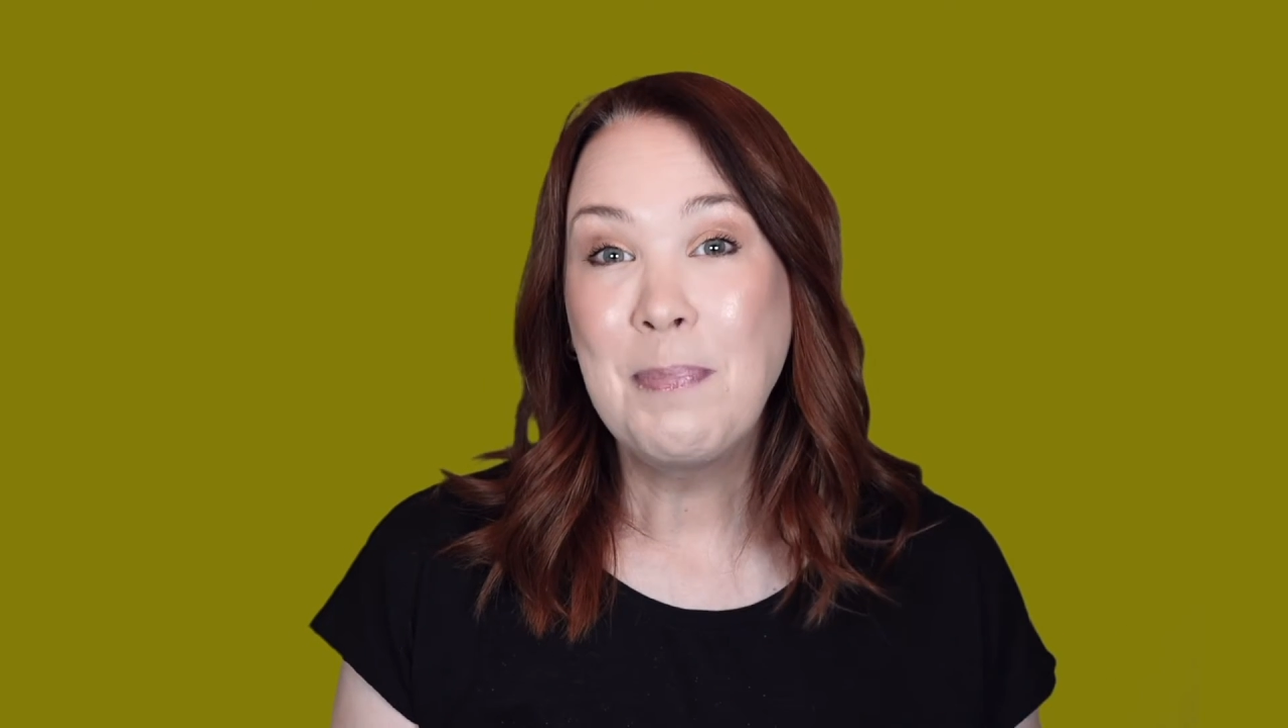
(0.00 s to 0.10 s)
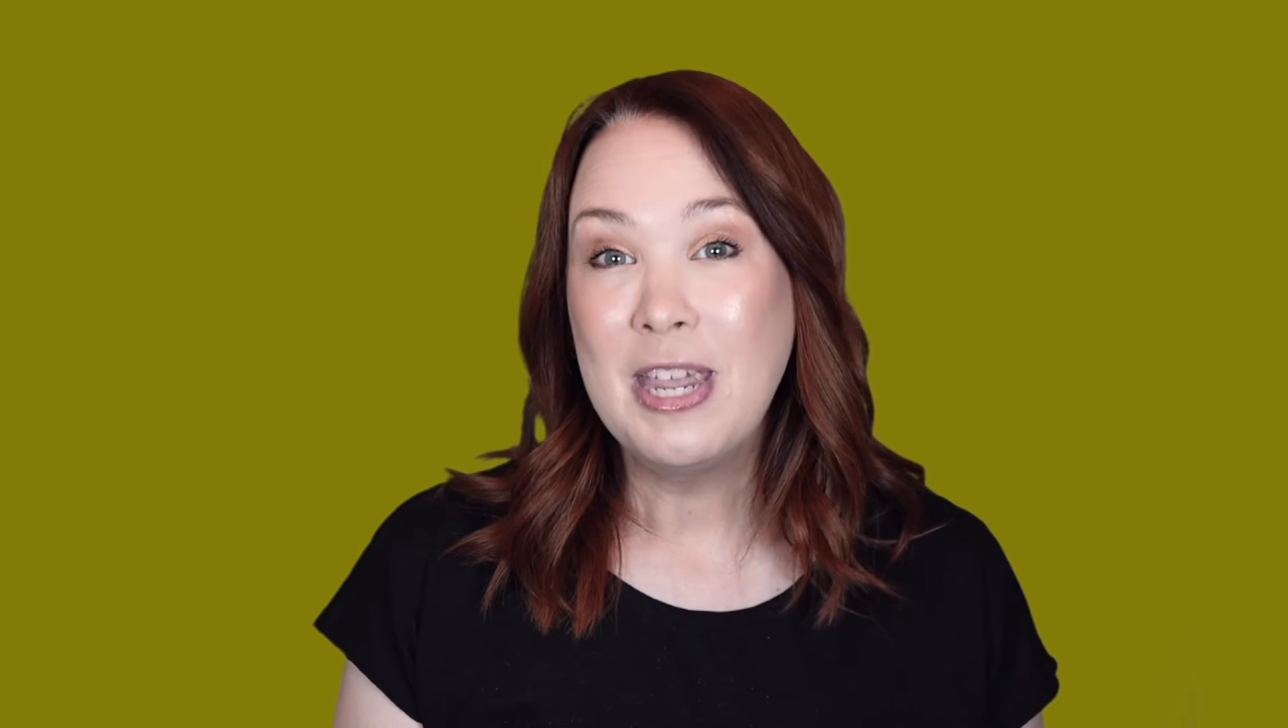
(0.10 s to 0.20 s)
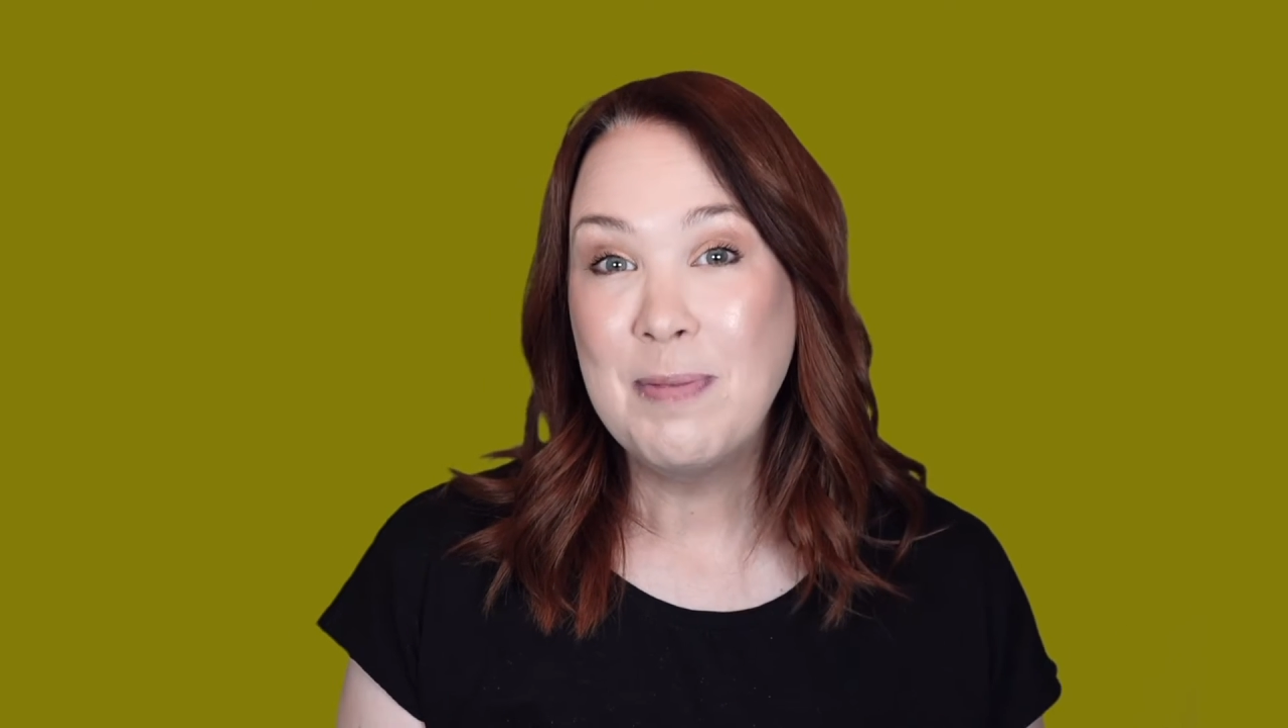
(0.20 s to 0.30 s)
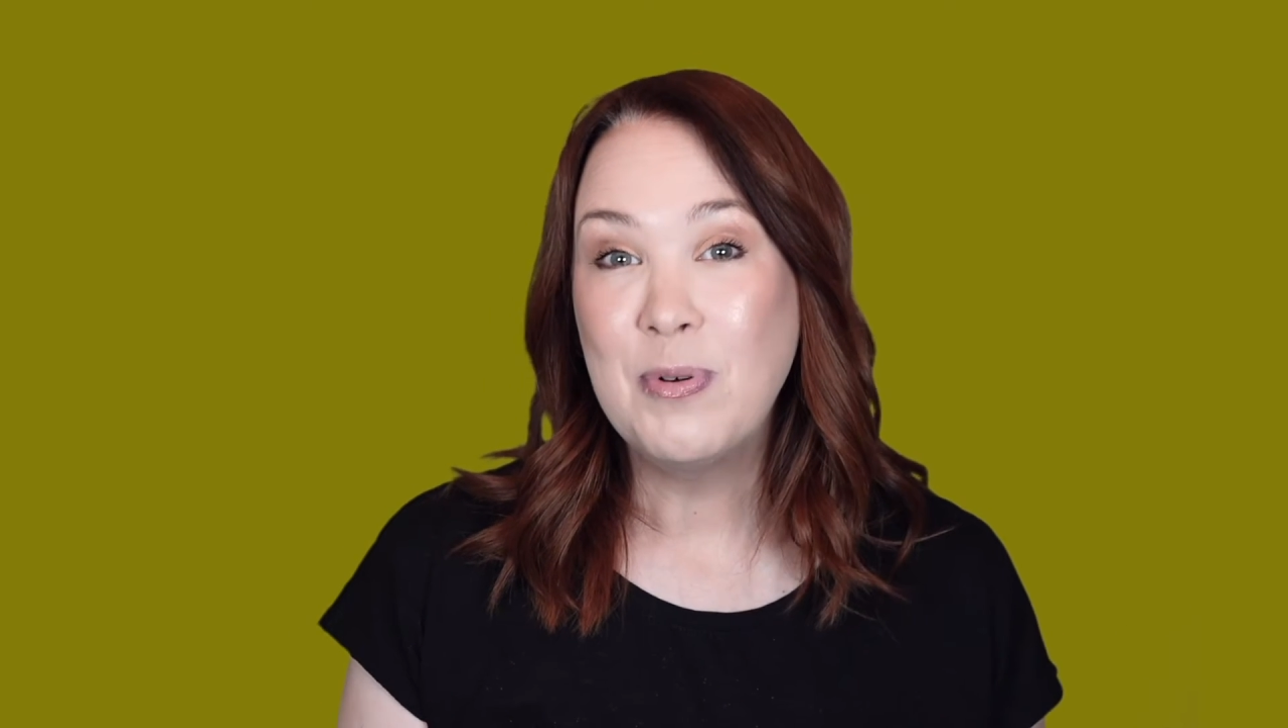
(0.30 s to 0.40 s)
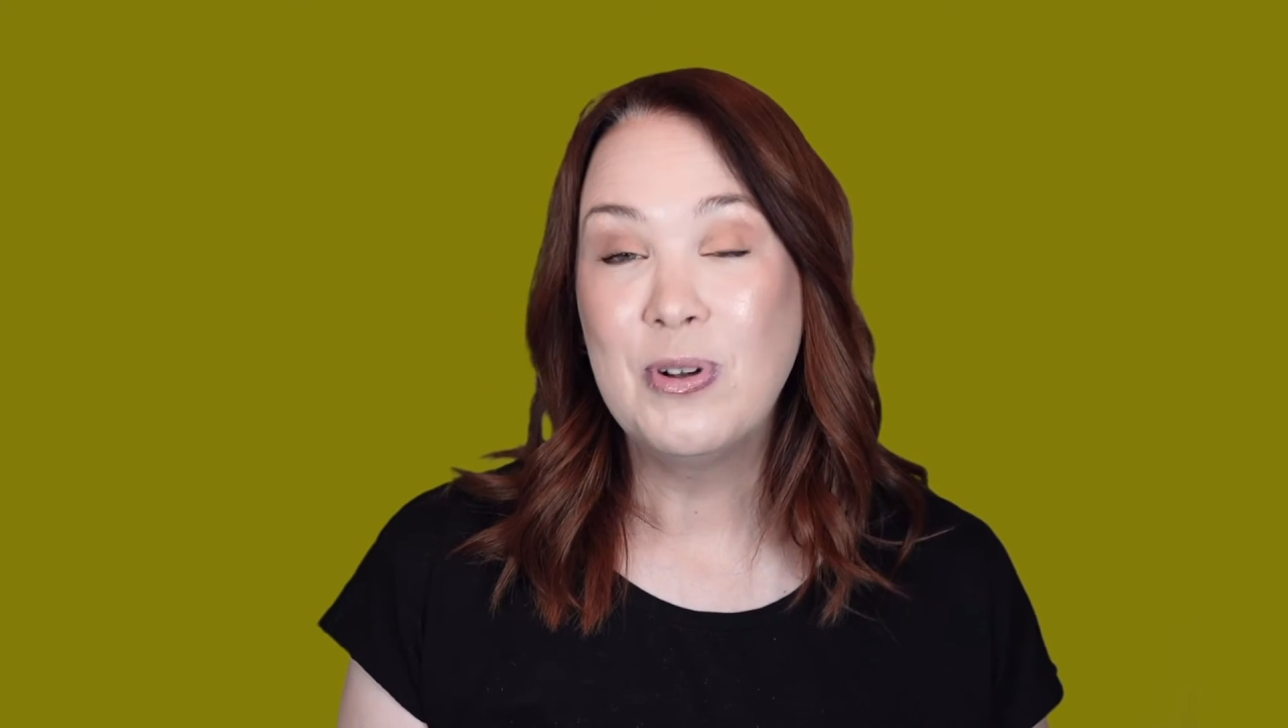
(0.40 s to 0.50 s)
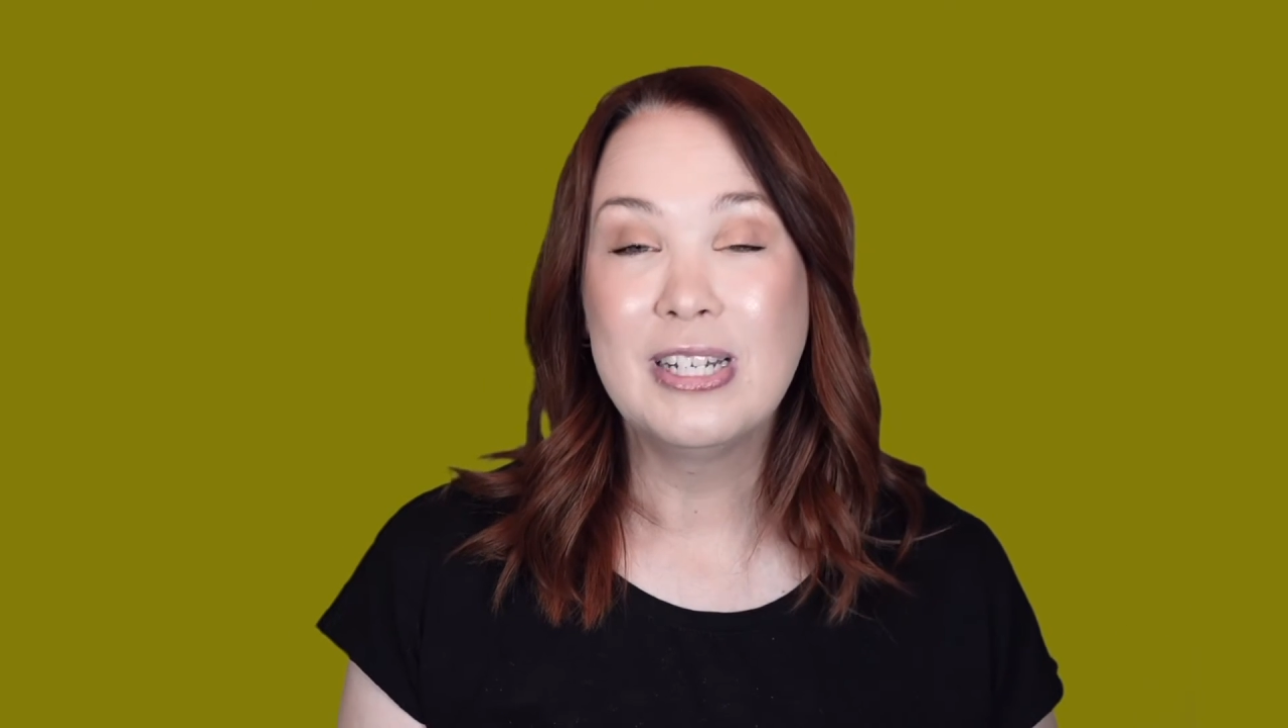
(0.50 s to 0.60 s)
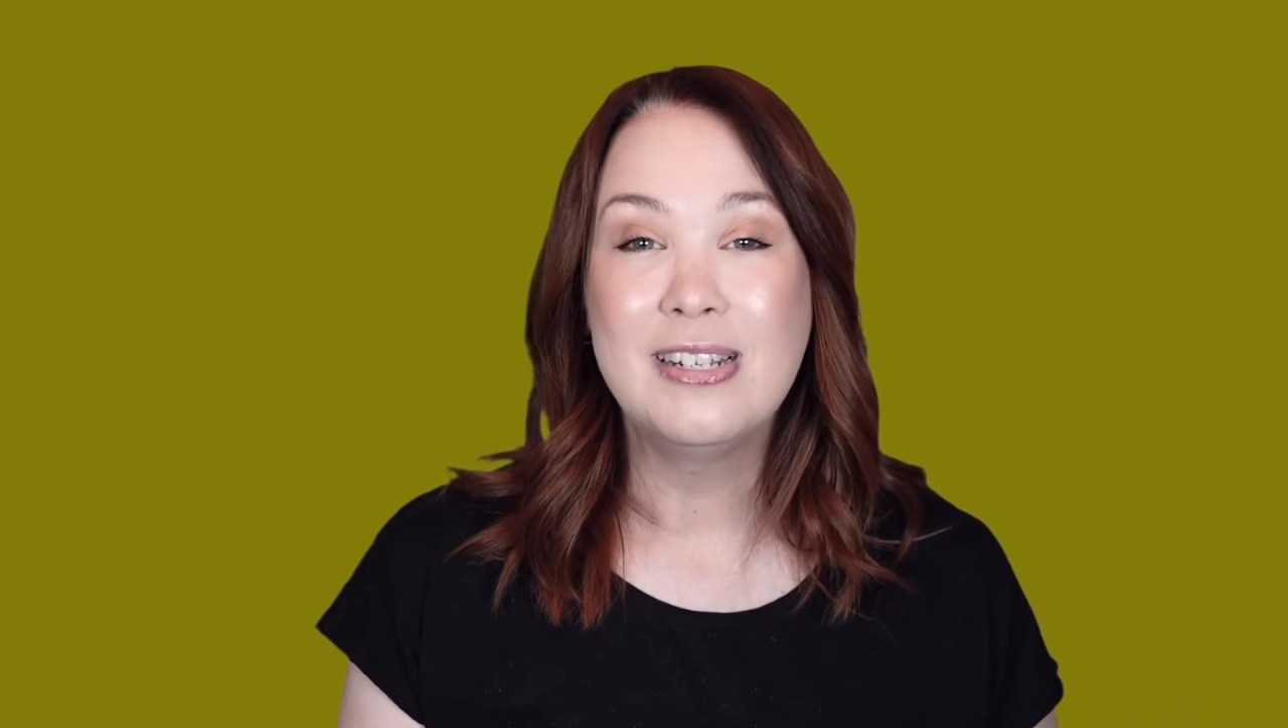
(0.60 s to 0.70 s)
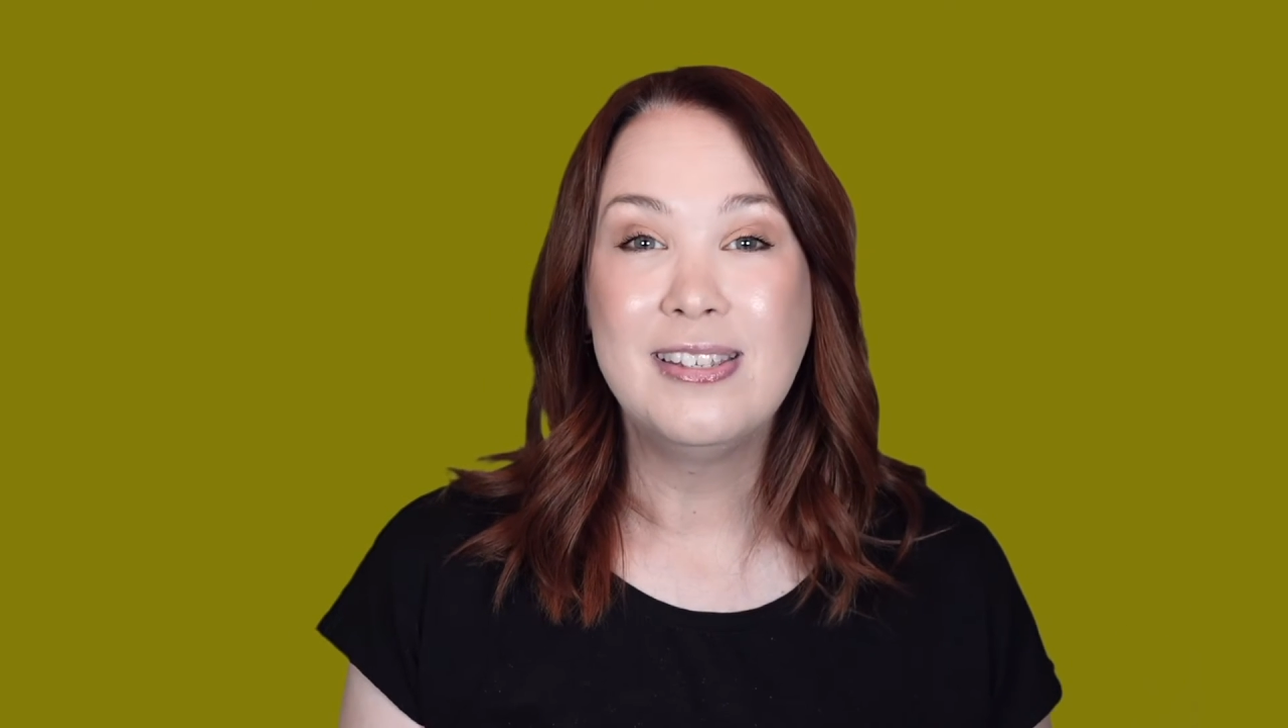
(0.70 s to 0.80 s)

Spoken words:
people can